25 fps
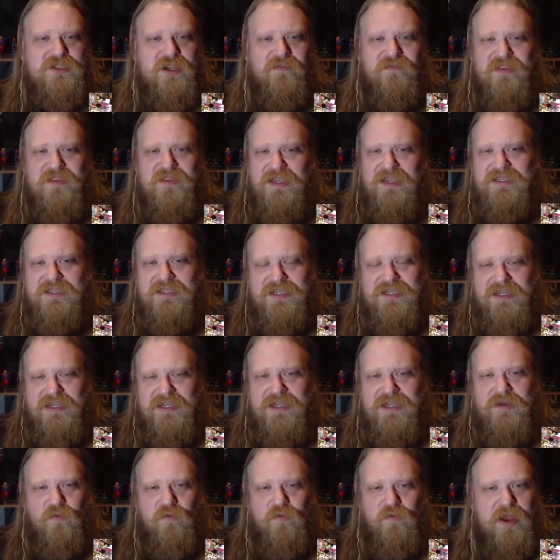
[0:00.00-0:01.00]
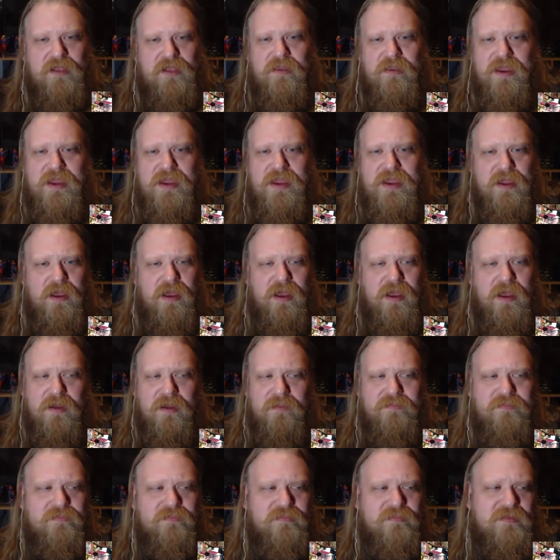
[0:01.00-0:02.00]
Eternal stuff DC did weekly.
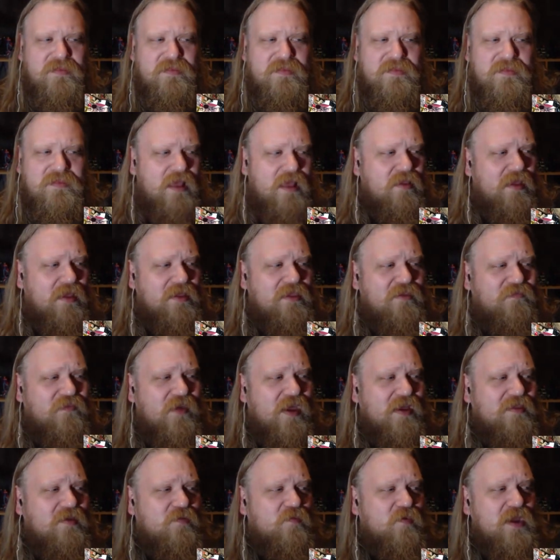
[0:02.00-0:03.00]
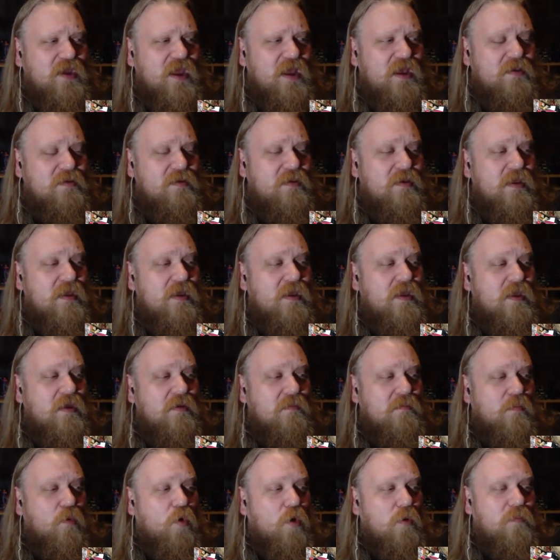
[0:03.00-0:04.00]
I like the fact that we're getting
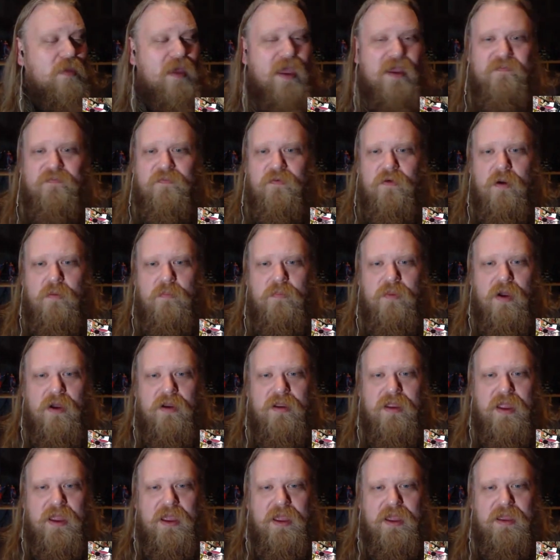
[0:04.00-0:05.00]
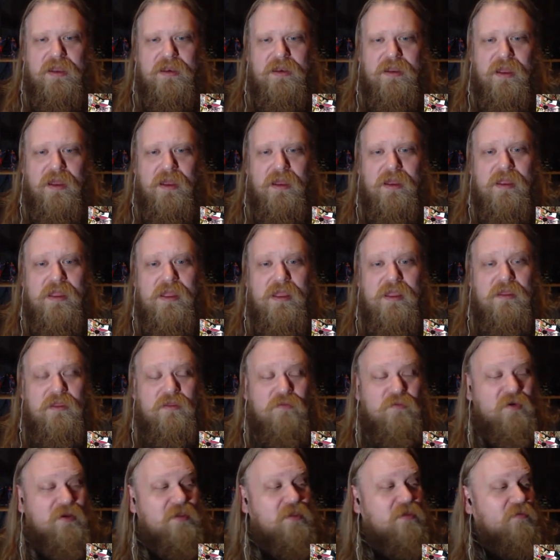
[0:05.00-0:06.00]
more bang for our buck, and
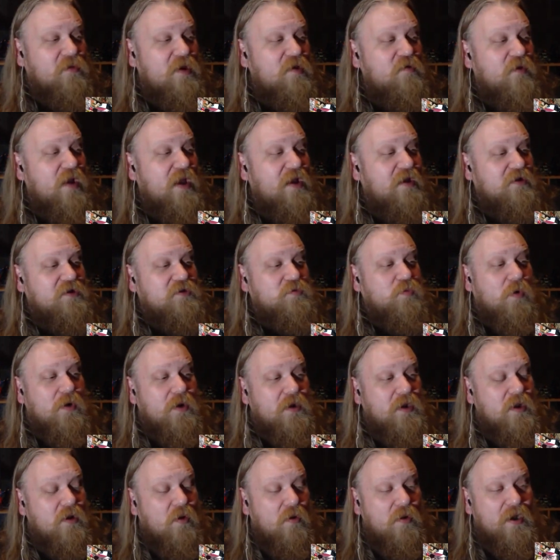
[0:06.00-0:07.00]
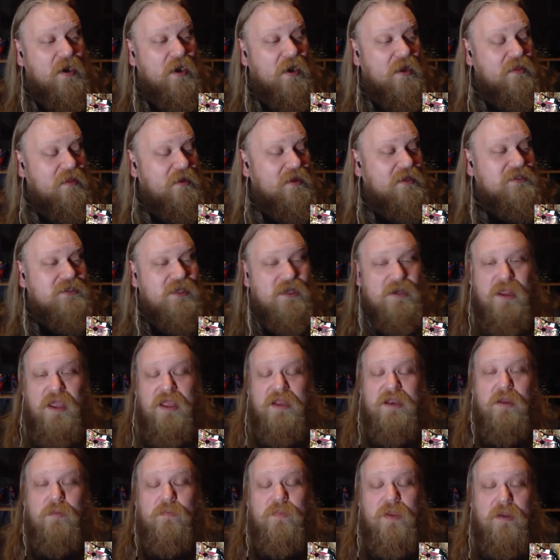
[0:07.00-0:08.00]
with 3 writers working on it, I think
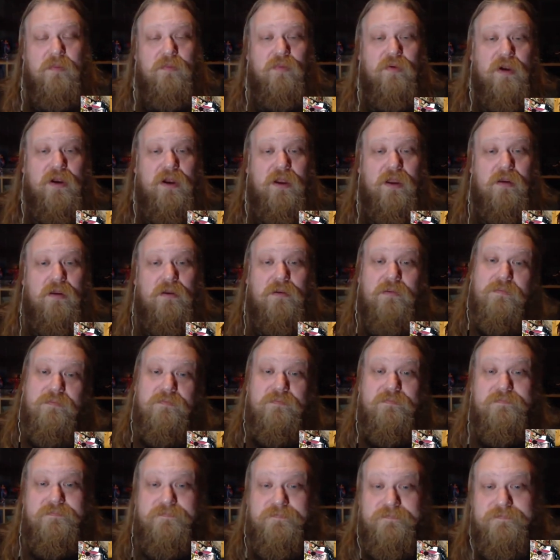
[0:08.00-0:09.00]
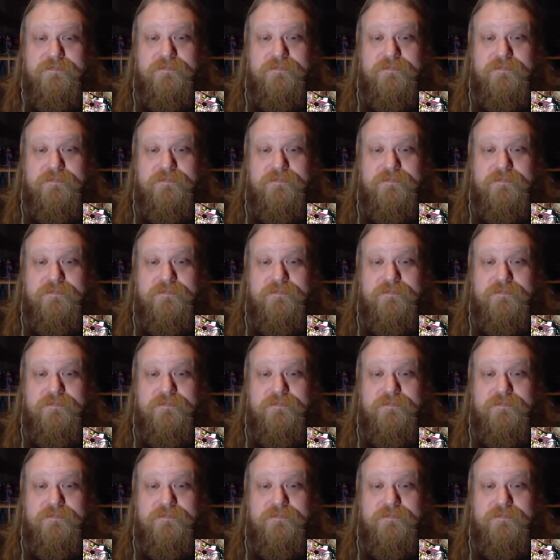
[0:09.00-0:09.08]
it's going to end up being pretty good.